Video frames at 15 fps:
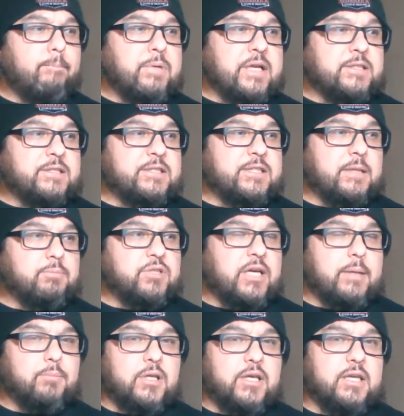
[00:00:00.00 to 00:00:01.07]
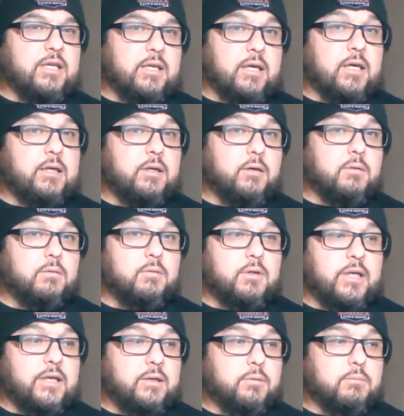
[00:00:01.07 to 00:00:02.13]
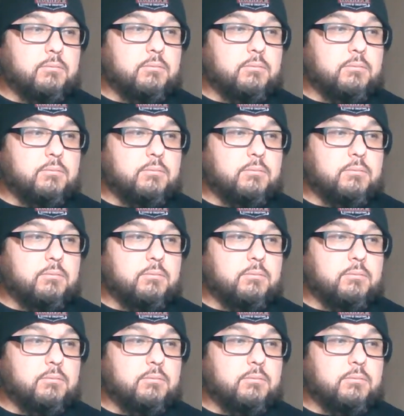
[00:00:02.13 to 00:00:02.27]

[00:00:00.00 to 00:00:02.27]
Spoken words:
but at the same time, like, he can get like